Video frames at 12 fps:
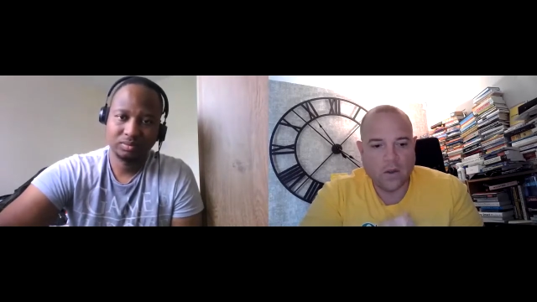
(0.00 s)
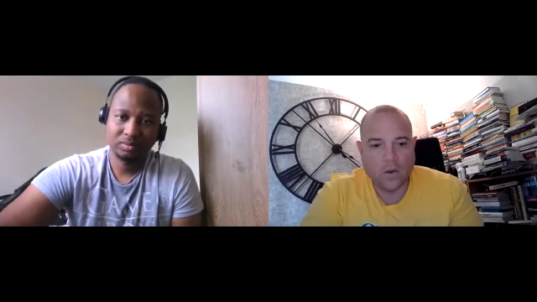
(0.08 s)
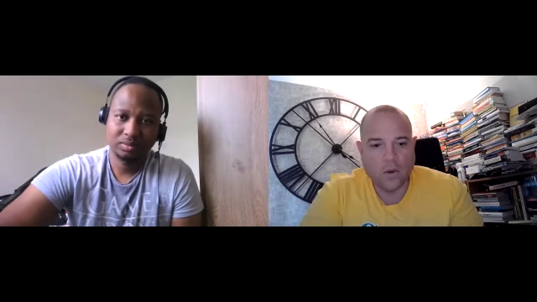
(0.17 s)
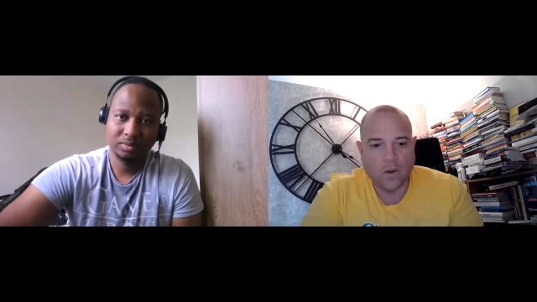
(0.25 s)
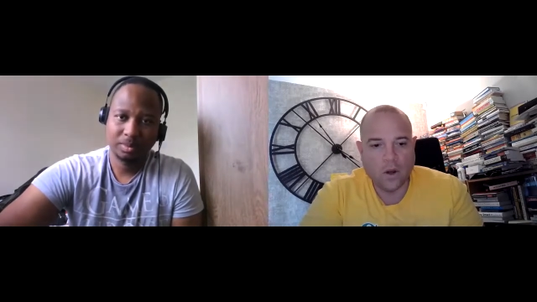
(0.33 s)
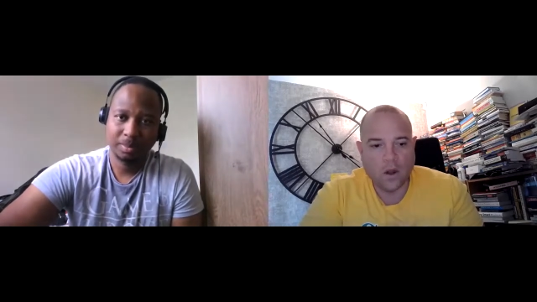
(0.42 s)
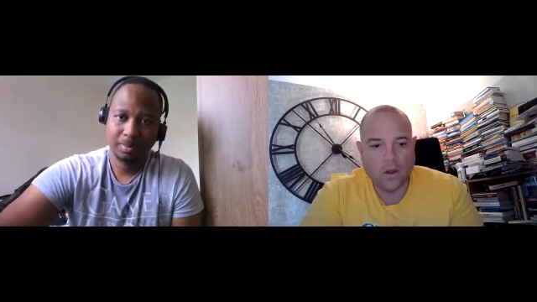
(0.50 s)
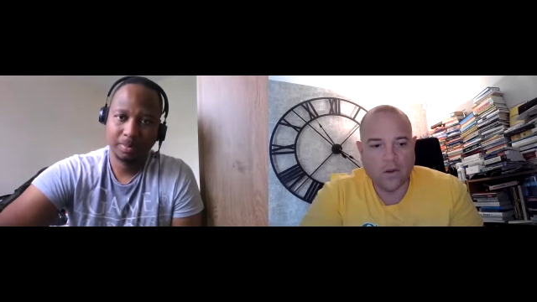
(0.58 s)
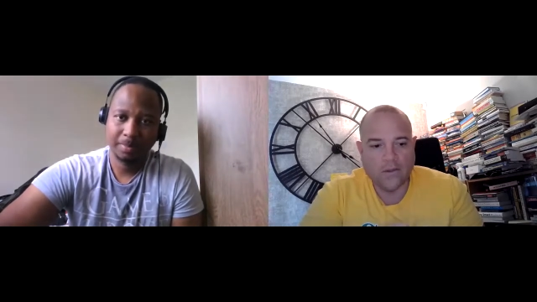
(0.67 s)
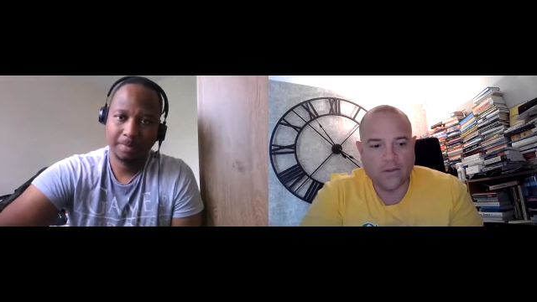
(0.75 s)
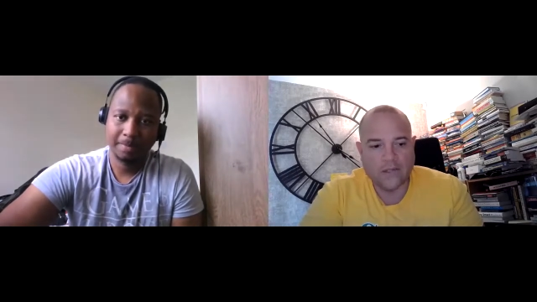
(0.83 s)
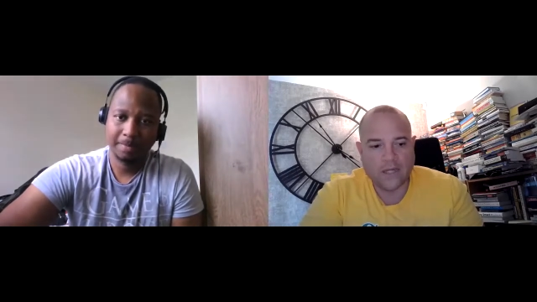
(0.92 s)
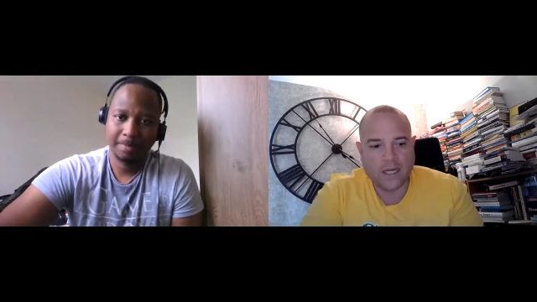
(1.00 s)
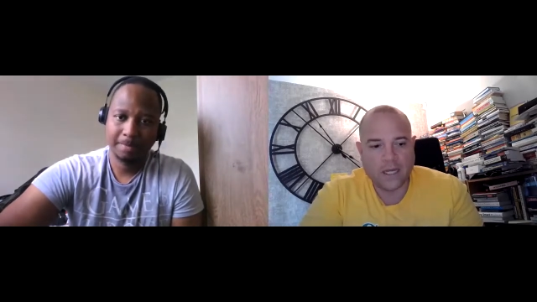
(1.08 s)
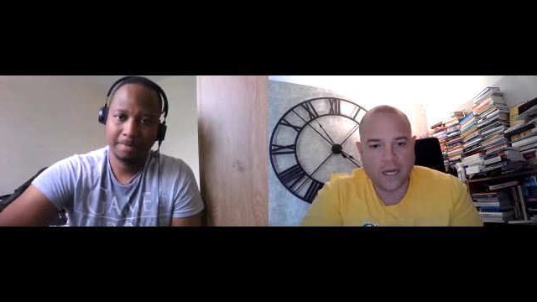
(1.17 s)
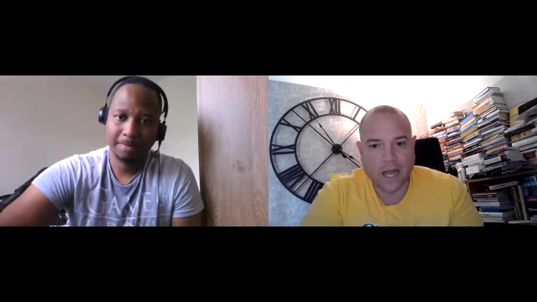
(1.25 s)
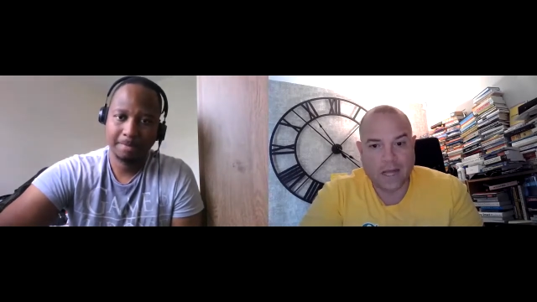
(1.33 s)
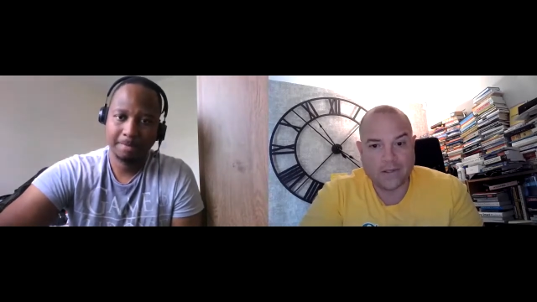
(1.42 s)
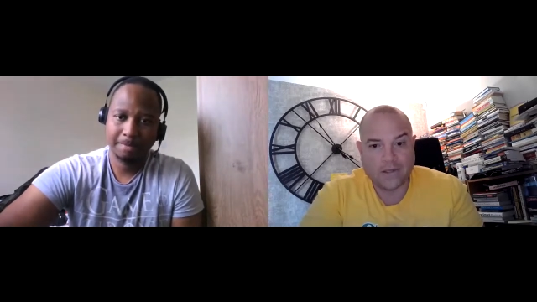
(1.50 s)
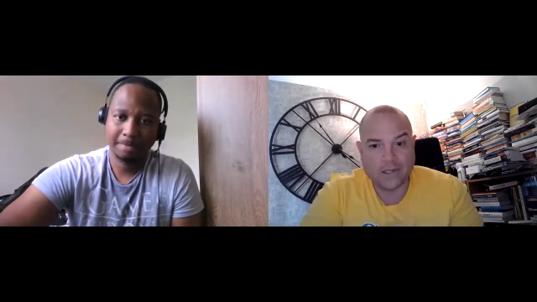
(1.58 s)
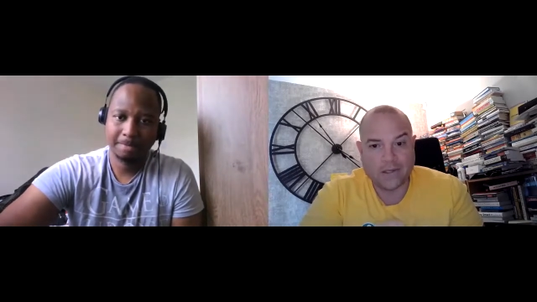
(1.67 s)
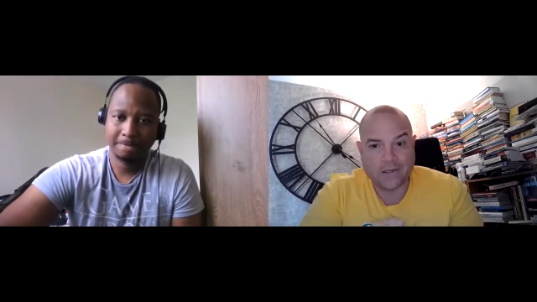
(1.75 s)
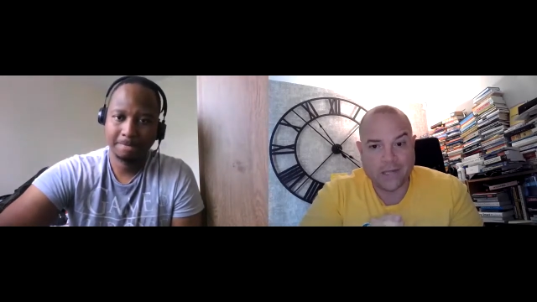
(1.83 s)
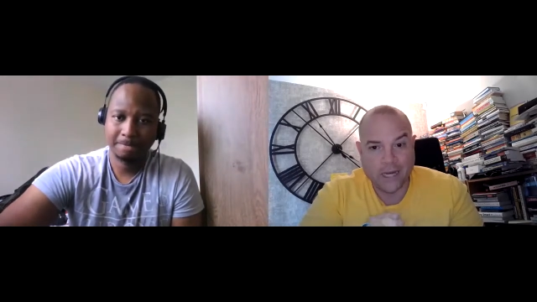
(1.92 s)
Speaker 1: you're no longer seen
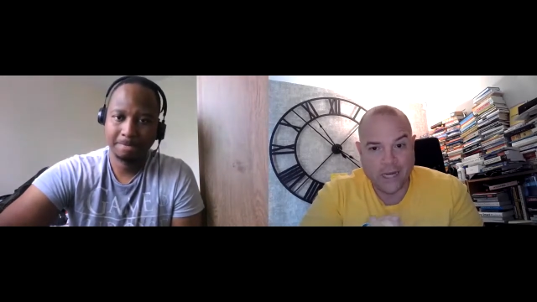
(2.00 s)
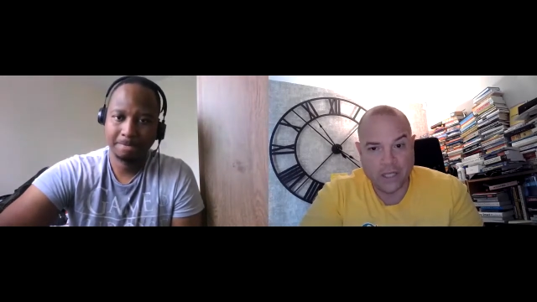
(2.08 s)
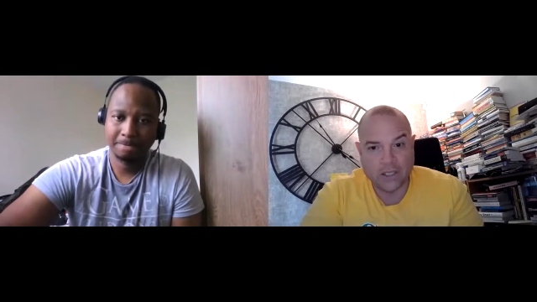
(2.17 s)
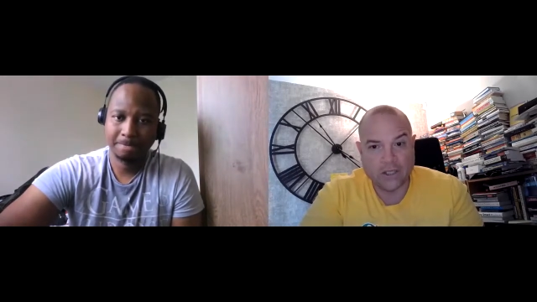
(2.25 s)
as just an